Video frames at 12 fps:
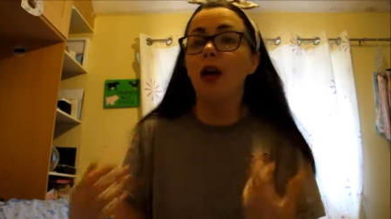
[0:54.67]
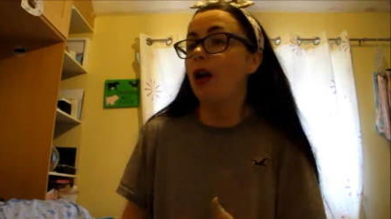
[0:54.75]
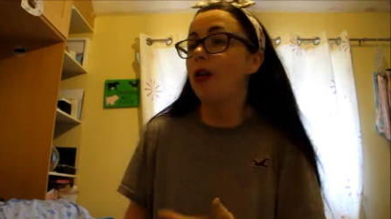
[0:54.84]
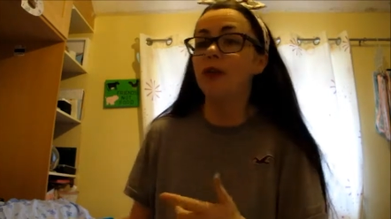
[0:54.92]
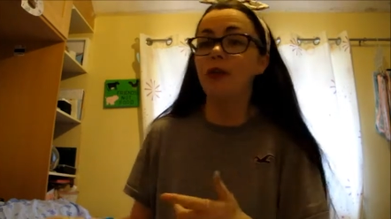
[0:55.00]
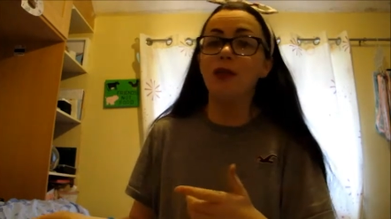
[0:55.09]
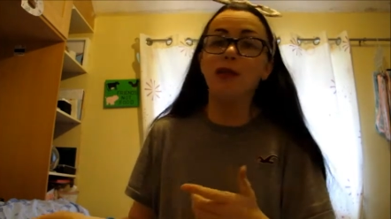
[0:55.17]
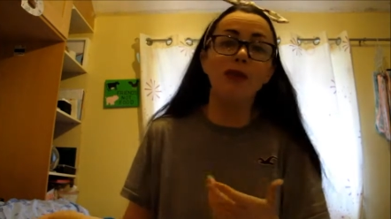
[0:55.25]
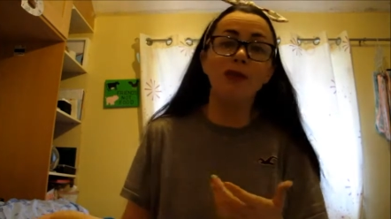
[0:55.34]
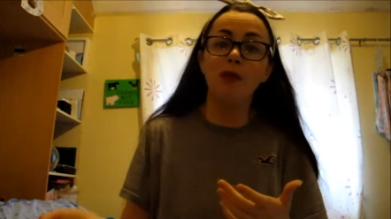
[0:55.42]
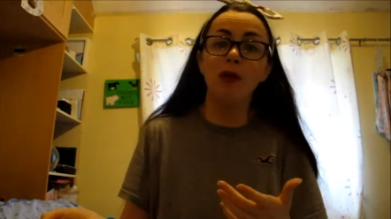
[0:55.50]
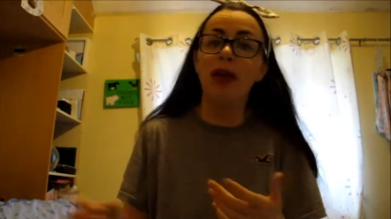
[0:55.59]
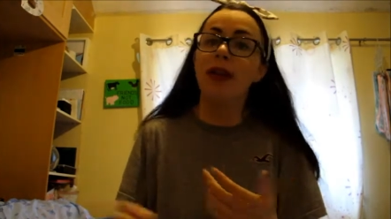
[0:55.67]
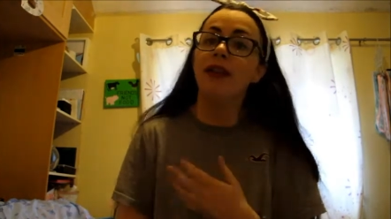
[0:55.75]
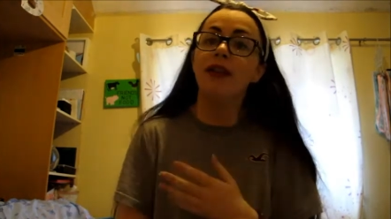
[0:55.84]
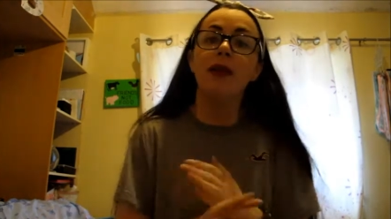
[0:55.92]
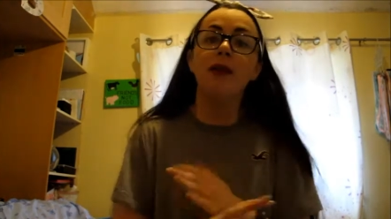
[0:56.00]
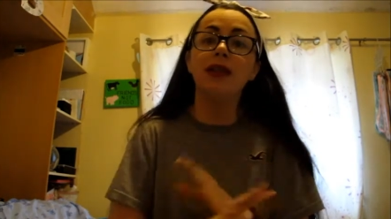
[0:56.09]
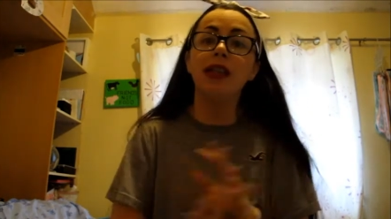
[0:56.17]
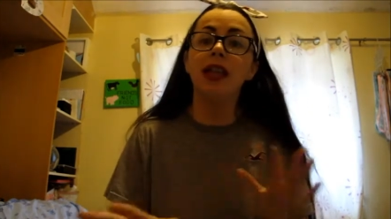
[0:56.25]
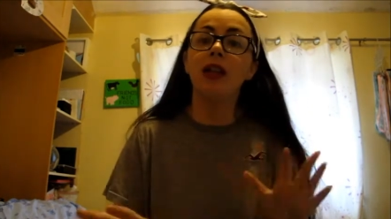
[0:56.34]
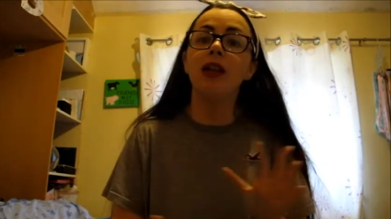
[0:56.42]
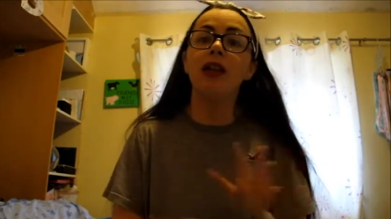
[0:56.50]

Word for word: I was only fifth in my bed and that was it.